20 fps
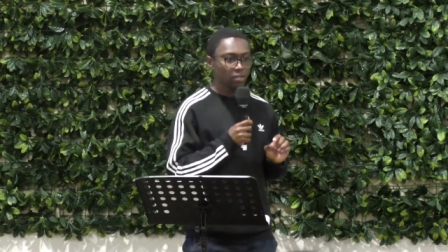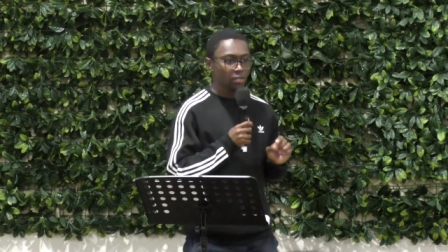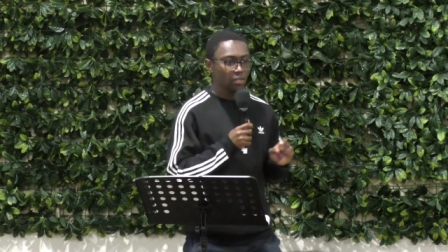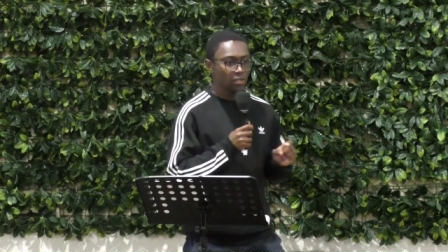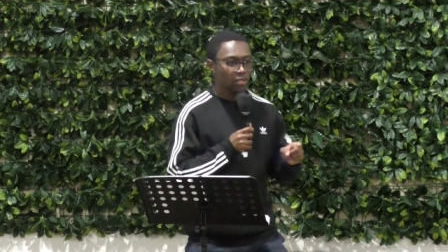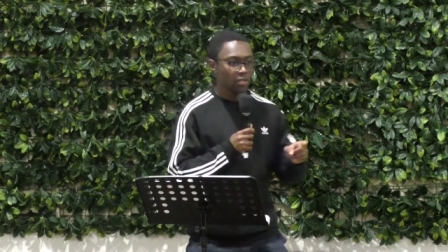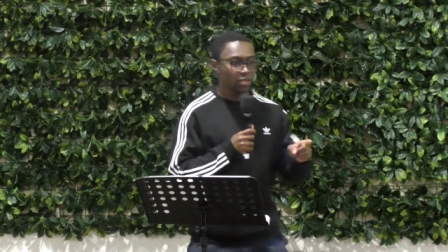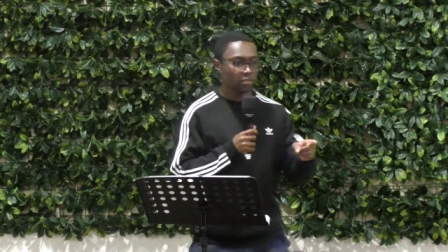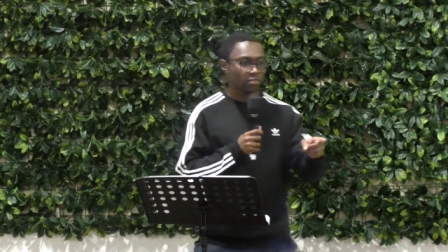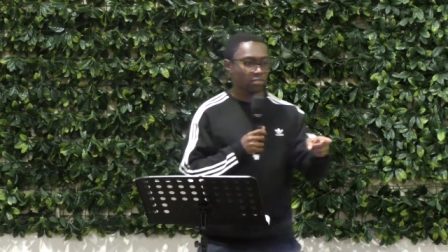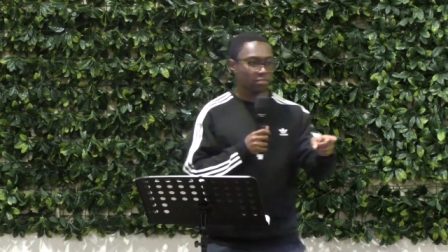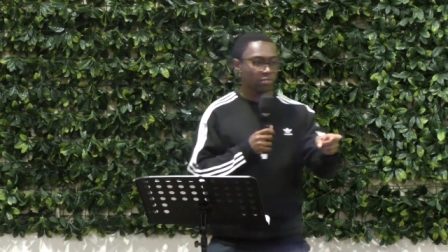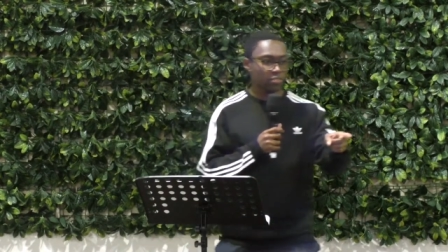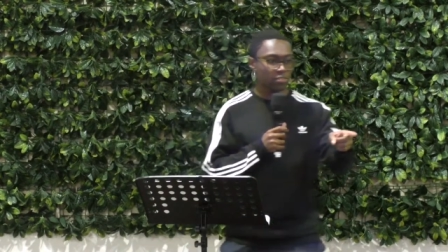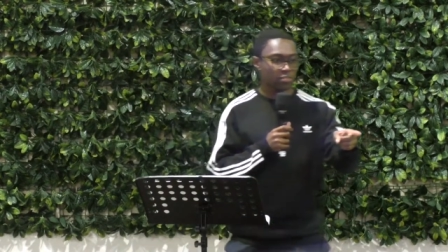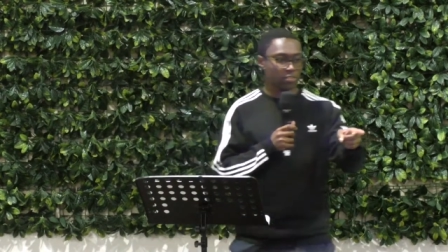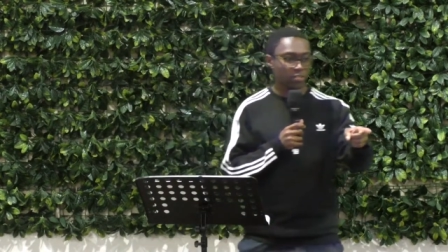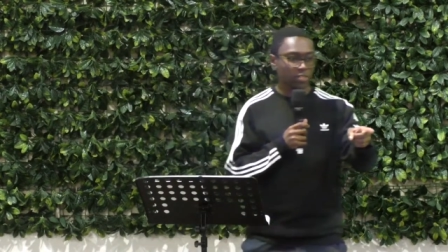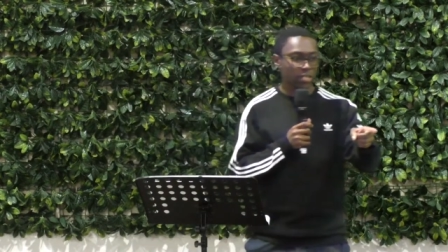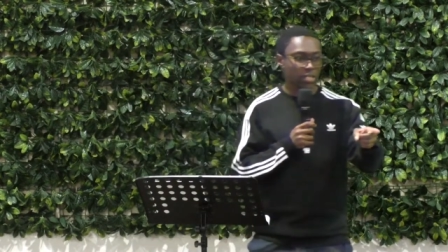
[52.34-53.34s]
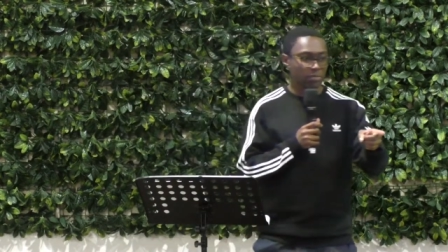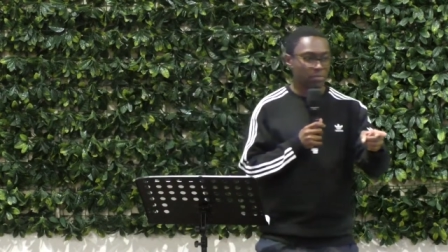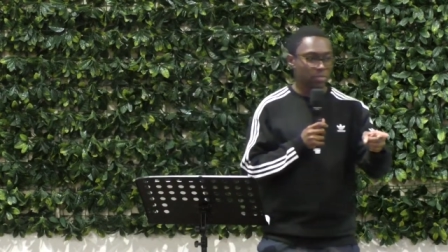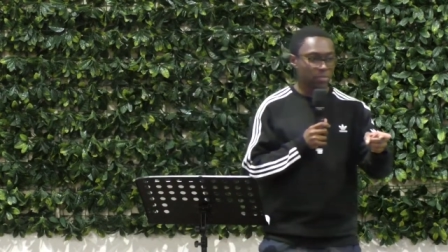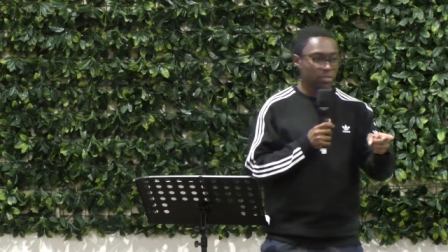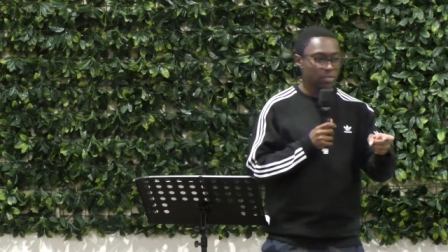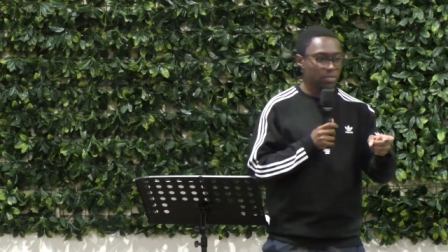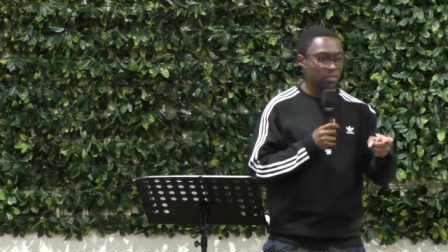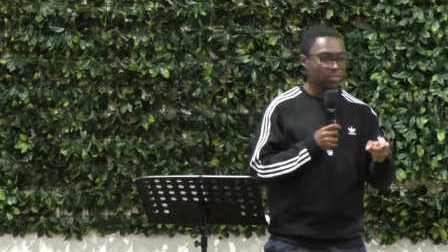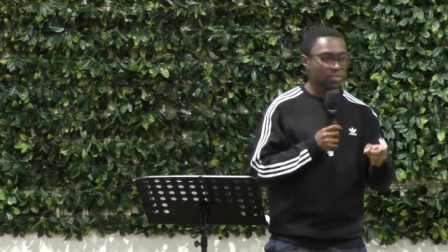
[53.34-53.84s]
Yes, what's your name?
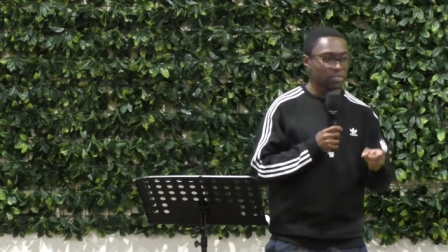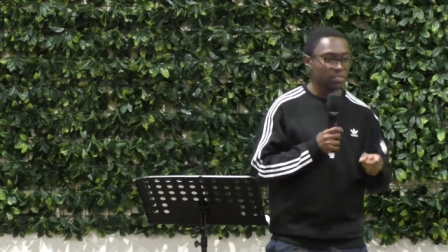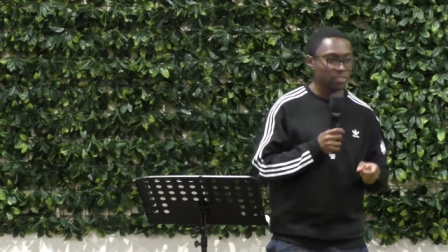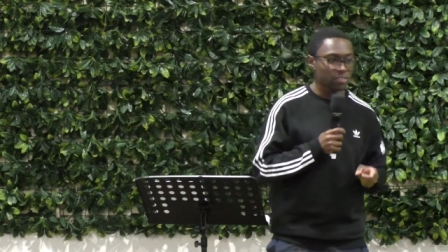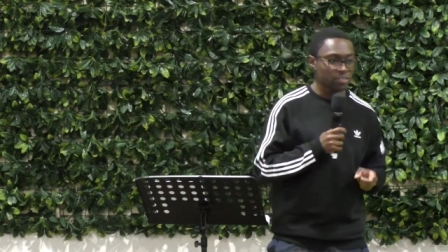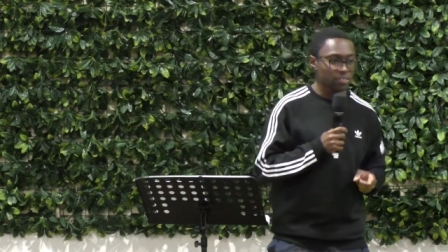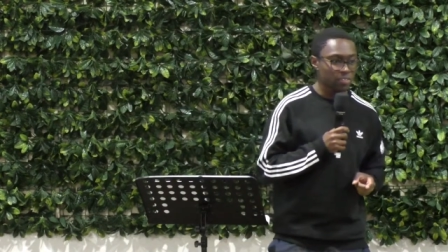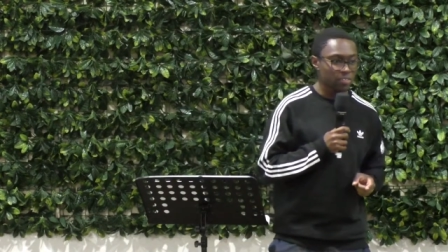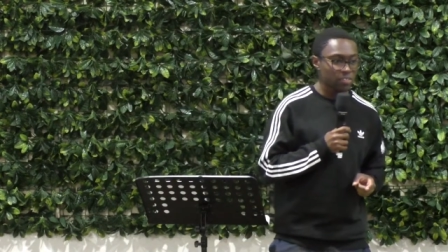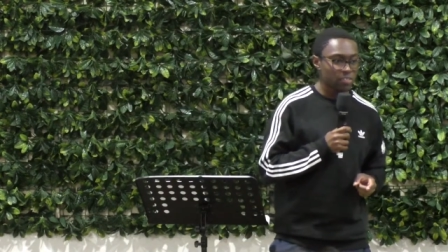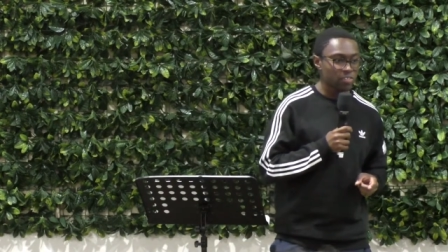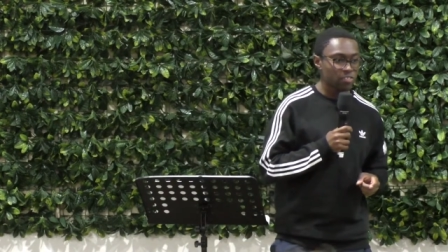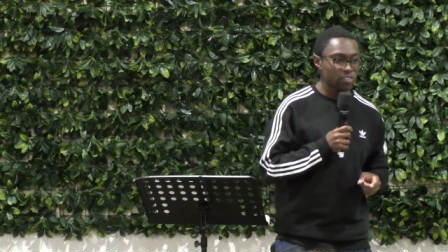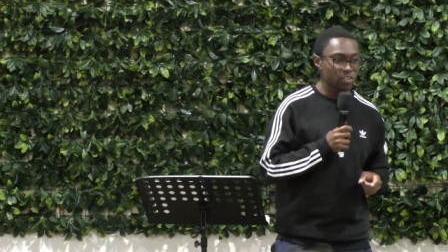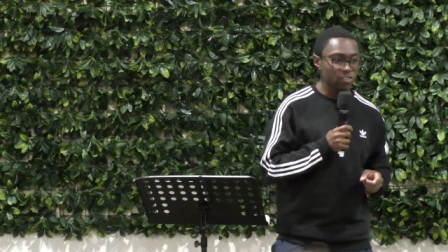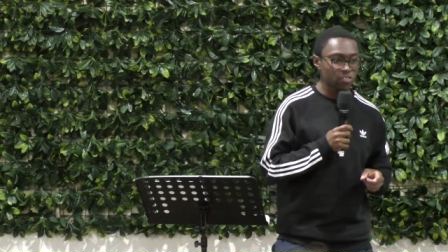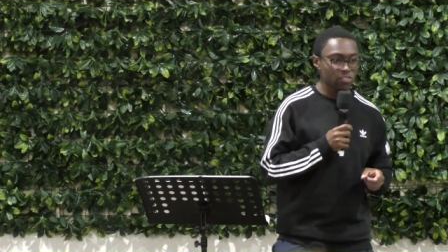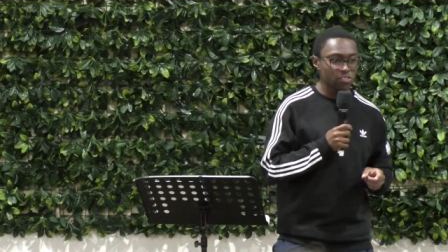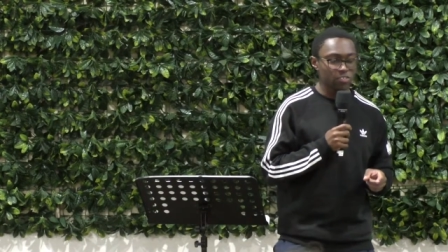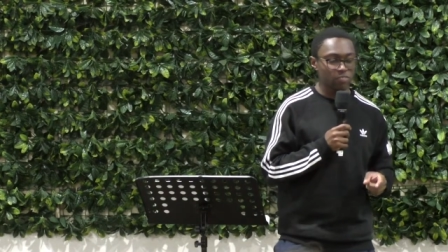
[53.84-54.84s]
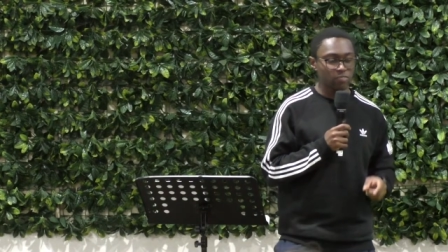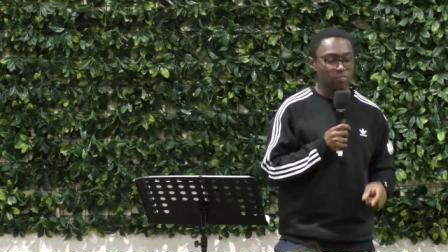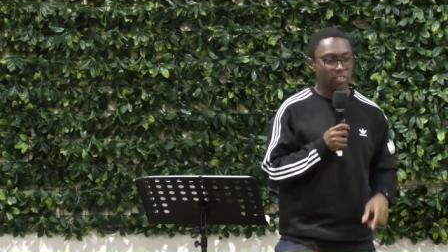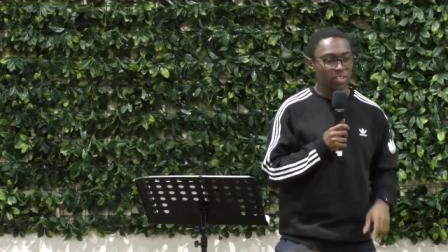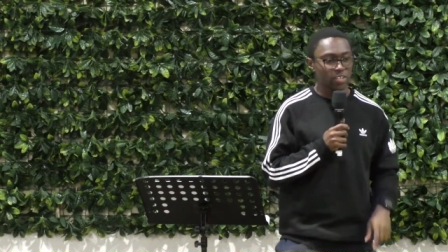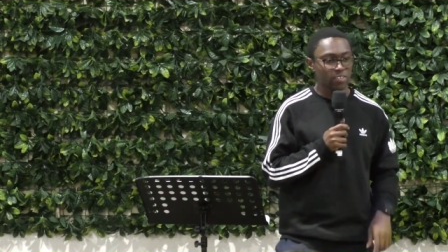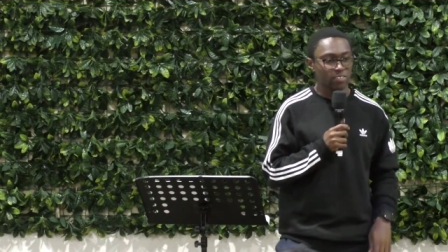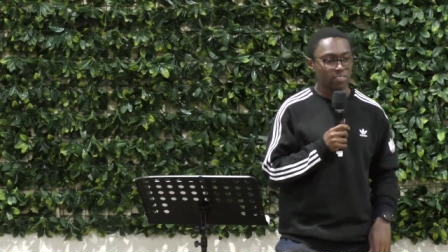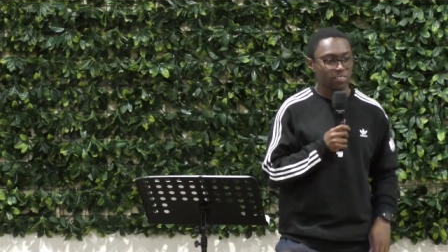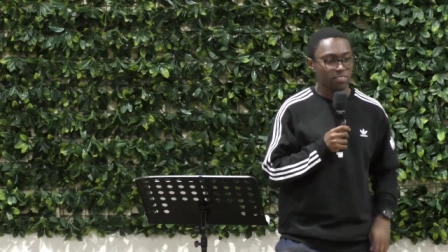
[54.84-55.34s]
Joseph. Joseph,
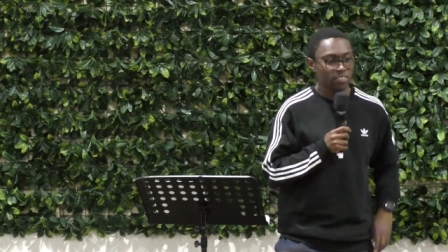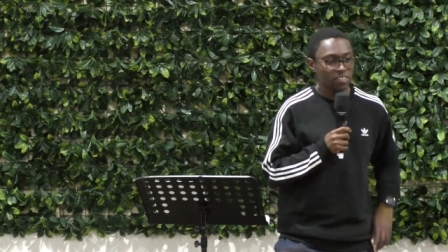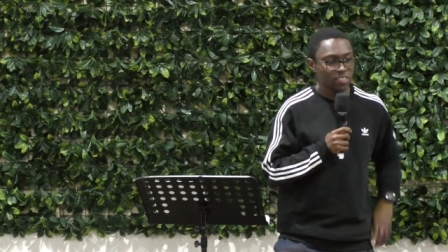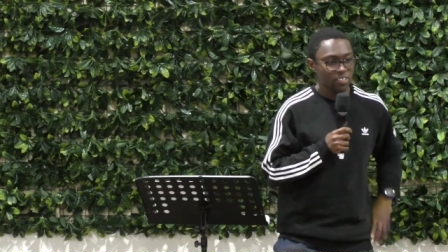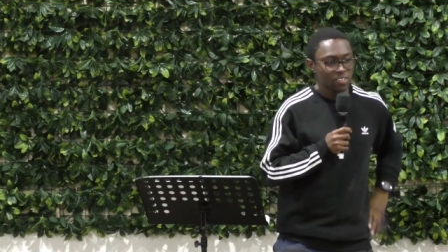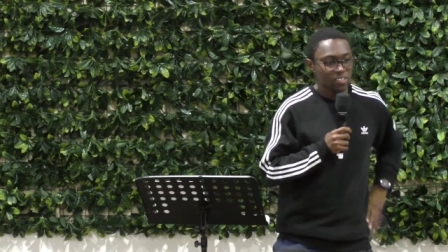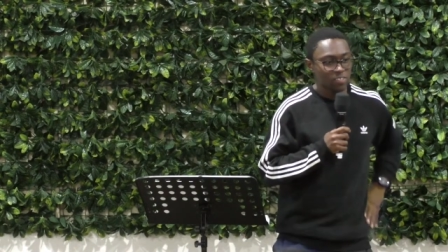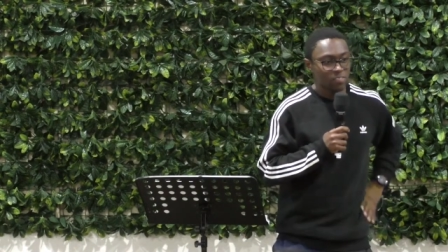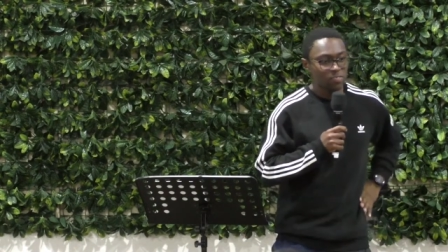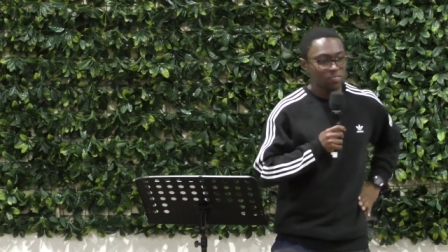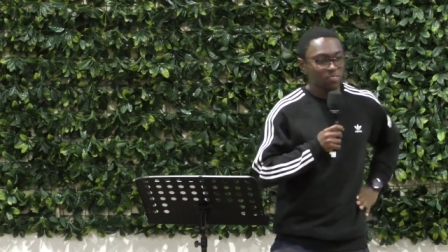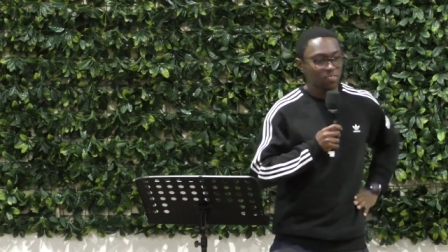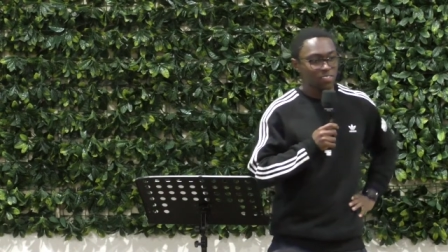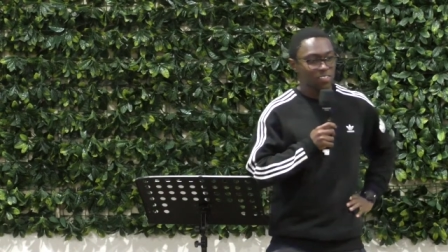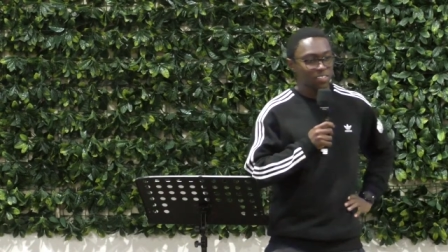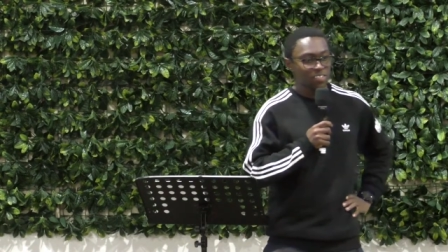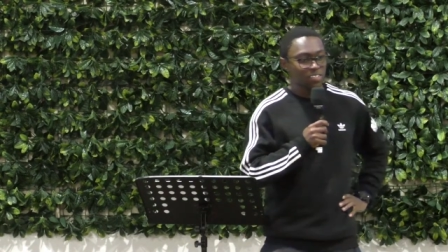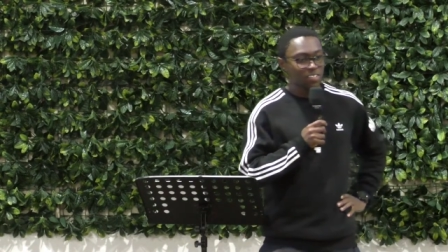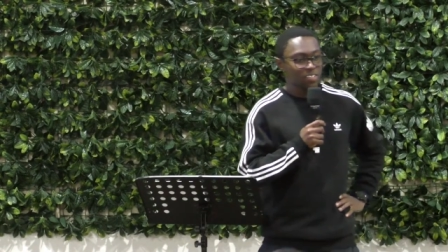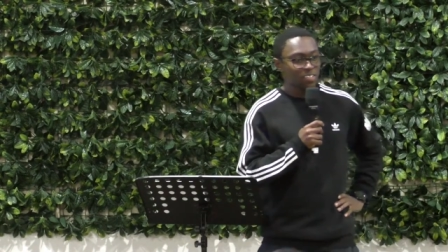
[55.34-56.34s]
yes. Footy player.